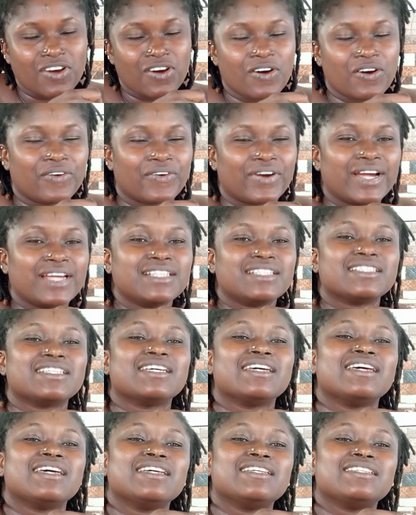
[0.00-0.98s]
All right,
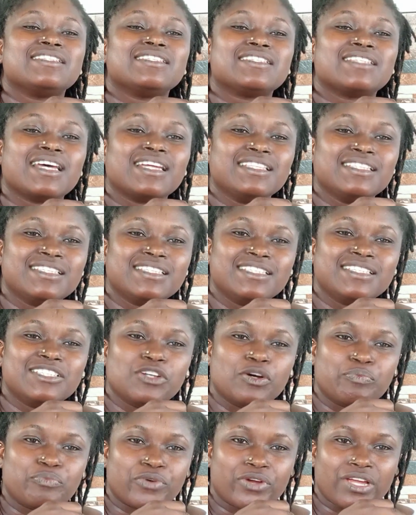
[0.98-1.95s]
send
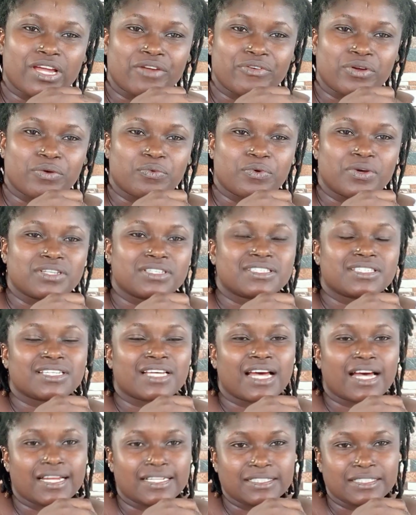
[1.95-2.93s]
your prayer request
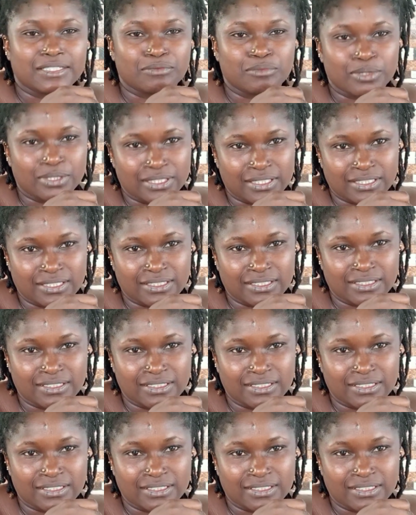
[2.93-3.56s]
and the money.